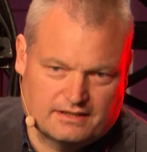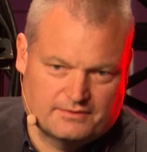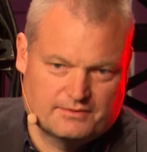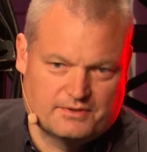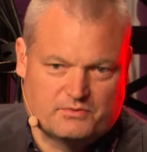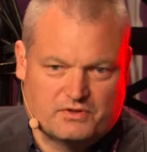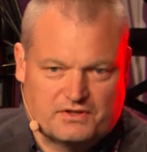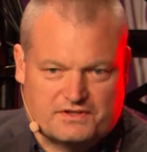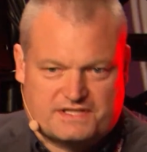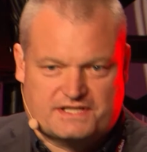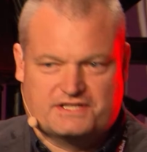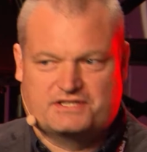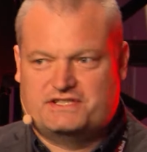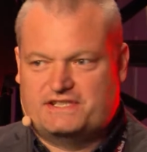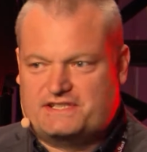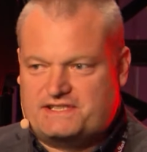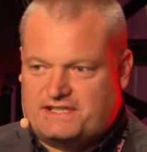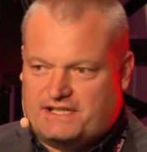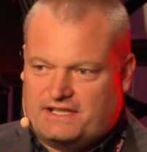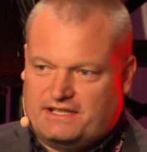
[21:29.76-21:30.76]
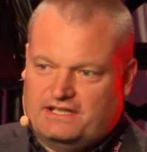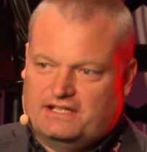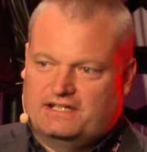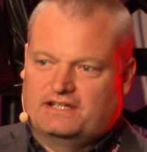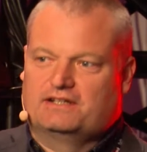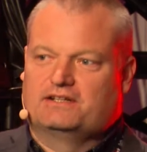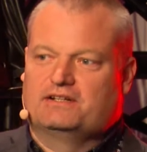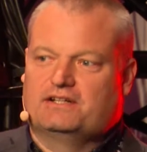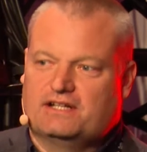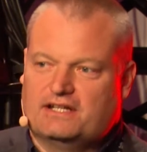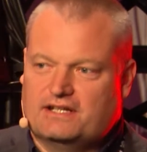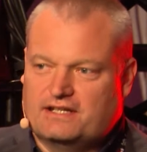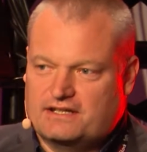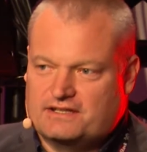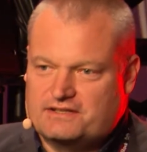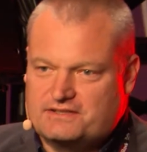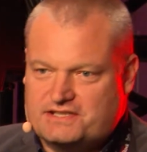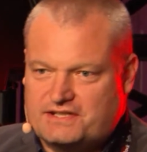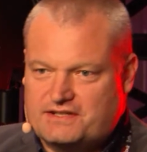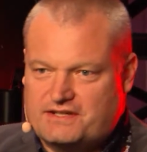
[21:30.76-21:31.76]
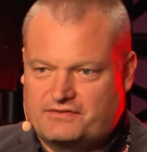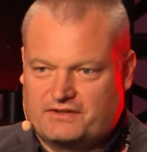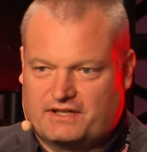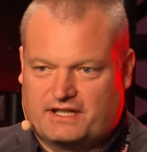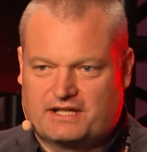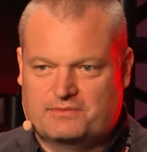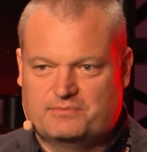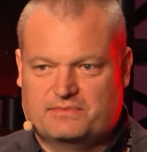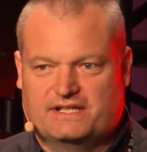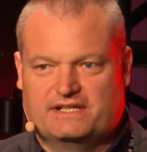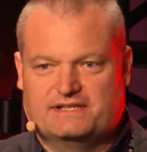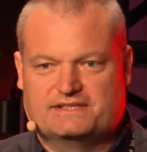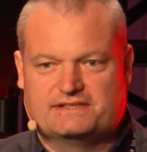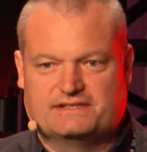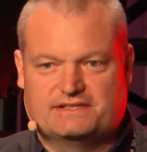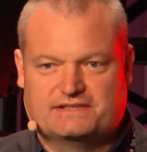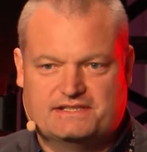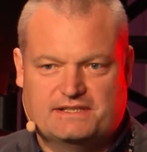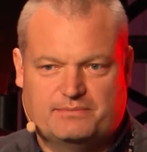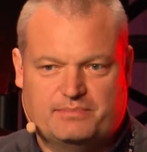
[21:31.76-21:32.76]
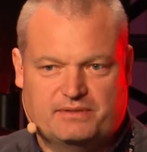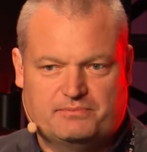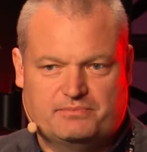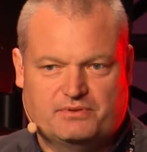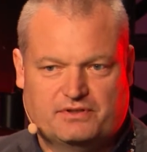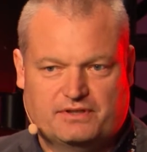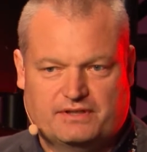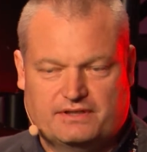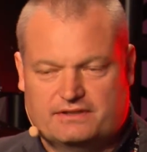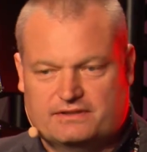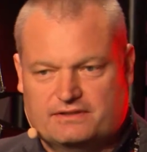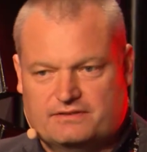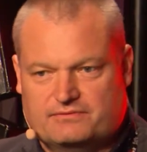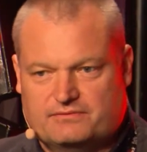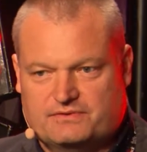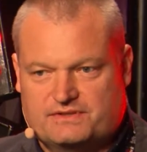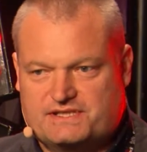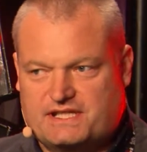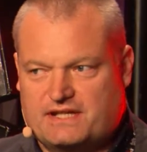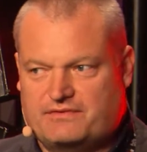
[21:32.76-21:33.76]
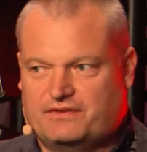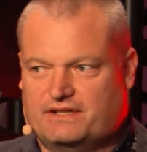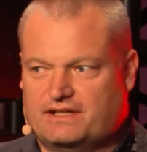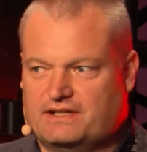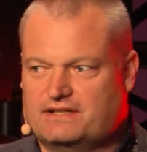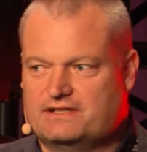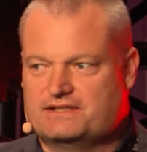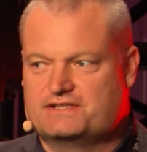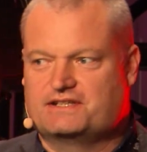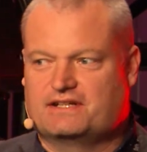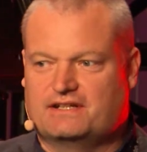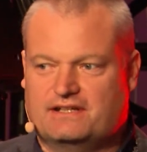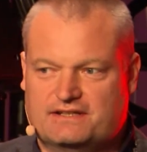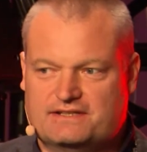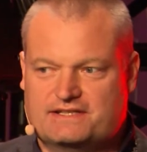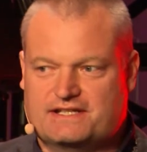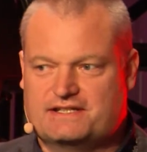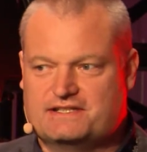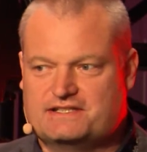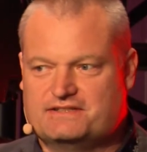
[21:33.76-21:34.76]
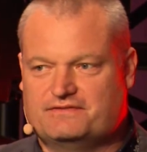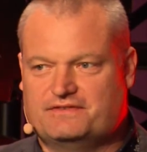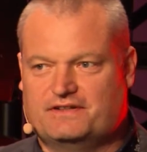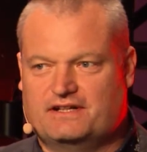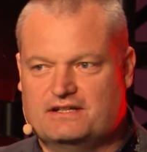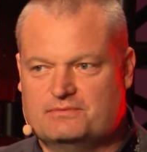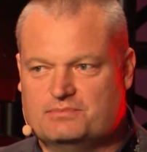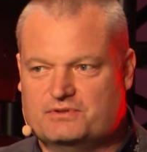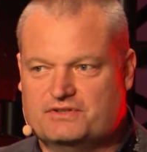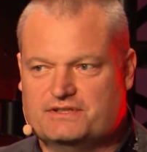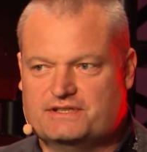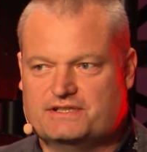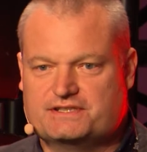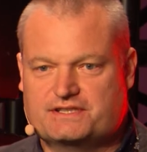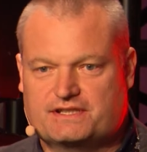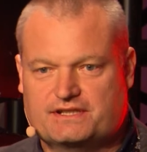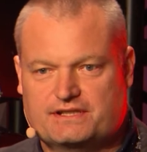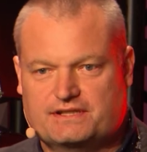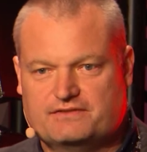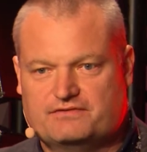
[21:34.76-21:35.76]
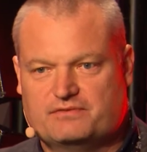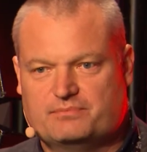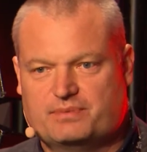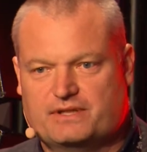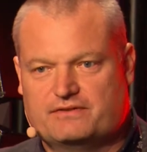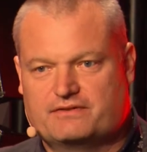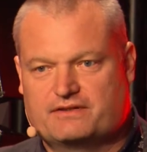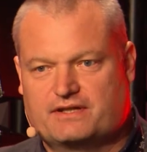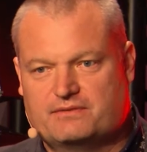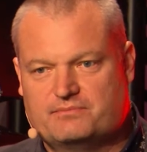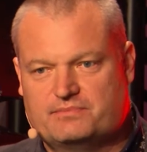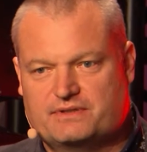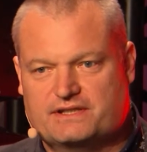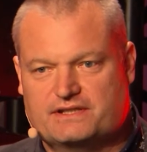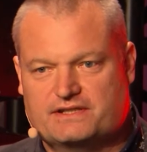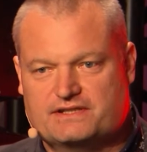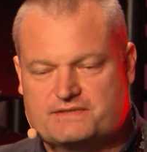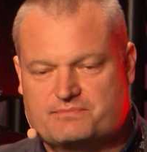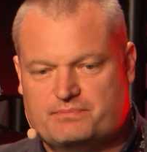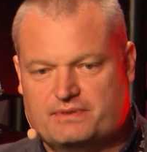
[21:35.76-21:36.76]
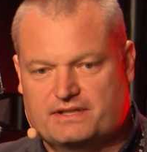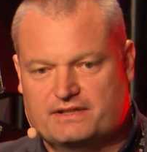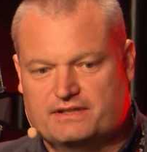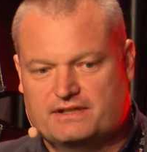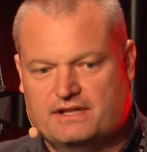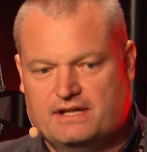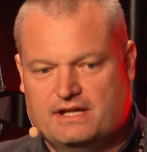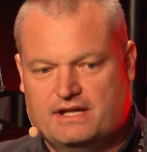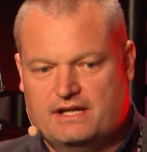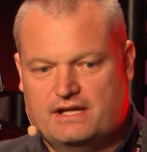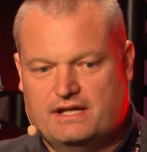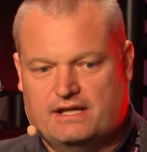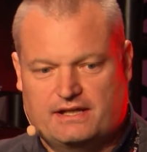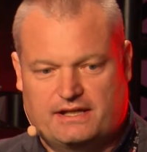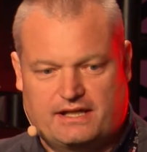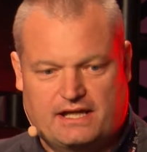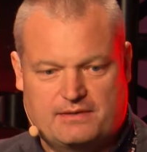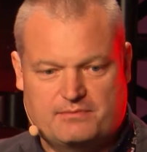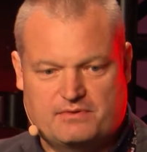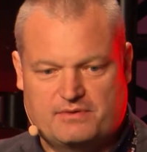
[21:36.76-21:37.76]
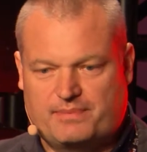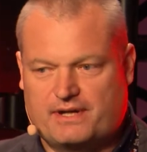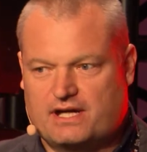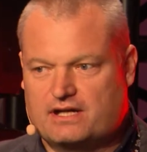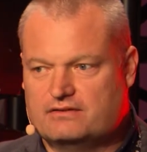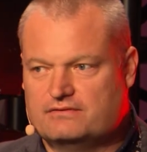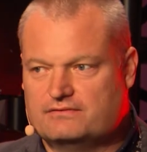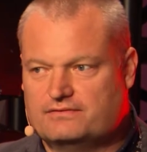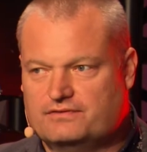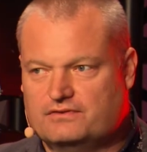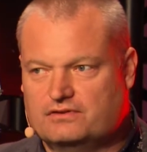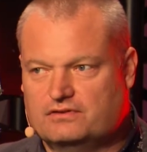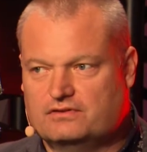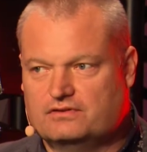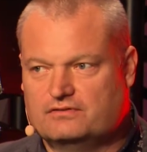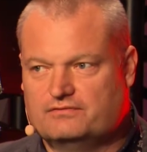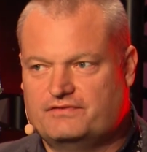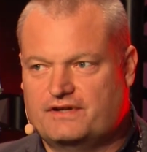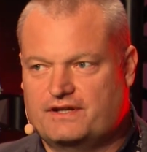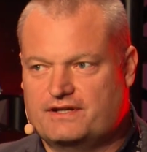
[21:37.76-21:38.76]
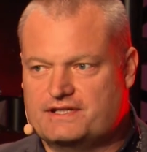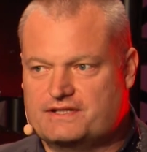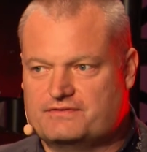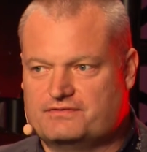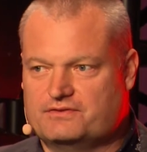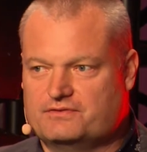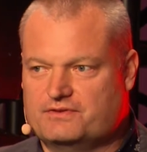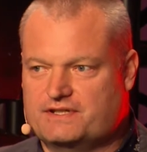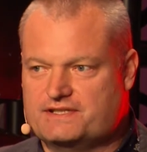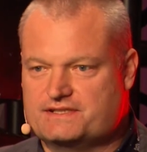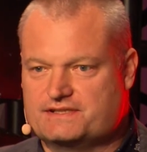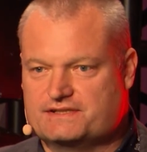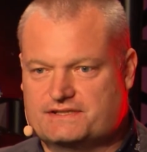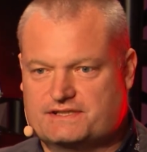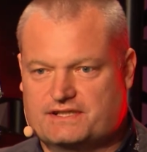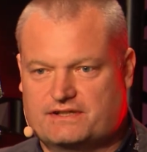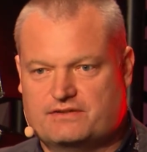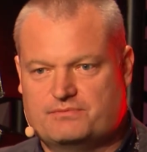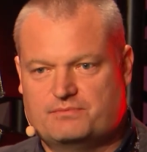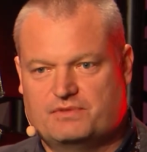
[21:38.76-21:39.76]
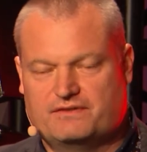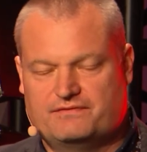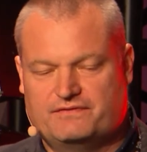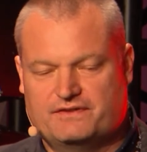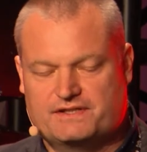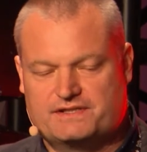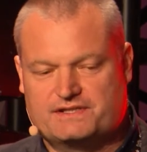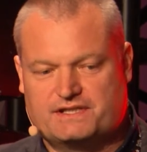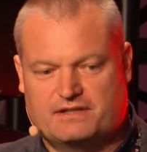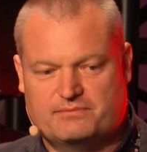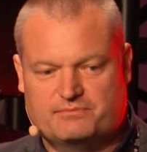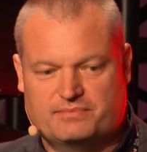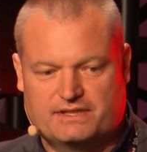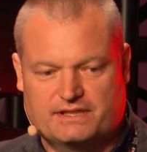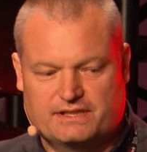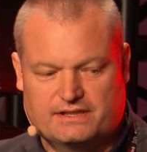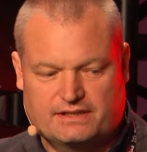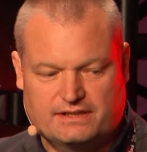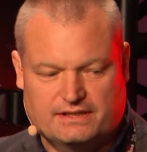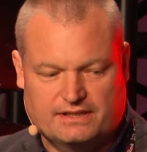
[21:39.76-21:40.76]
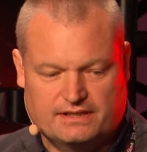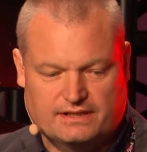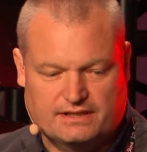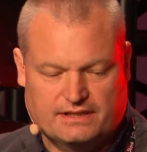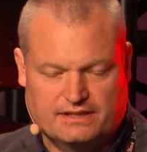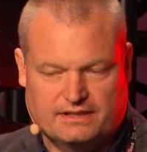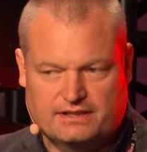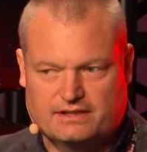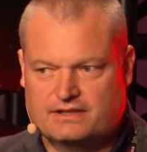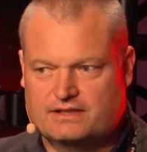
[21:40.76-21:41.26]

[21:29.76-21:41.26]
I mean, what's interesting, two different companies, and the tipping point was definitely identifiable in the journey for both companies, but it came about for very different reasons. So in my first company, the